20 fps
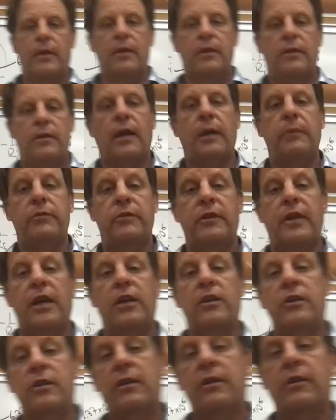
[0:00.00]
Times
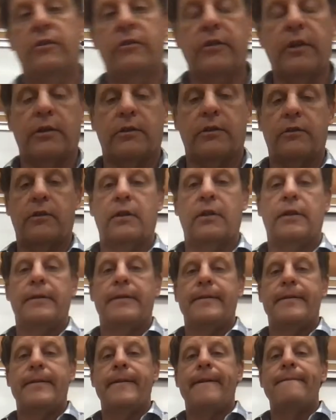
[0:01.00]
10 to the 6th.
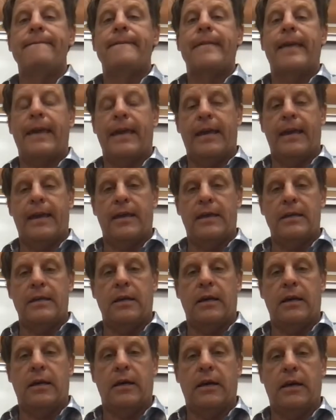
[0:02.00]

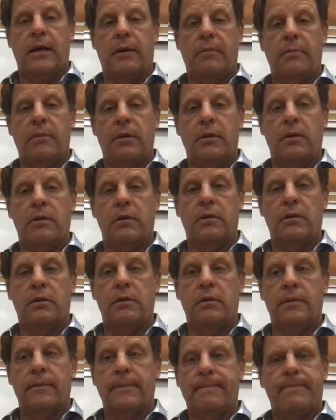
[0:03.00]
And
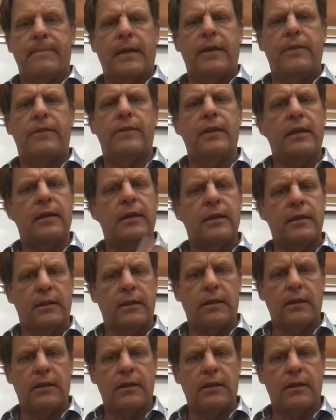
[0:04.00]
I think the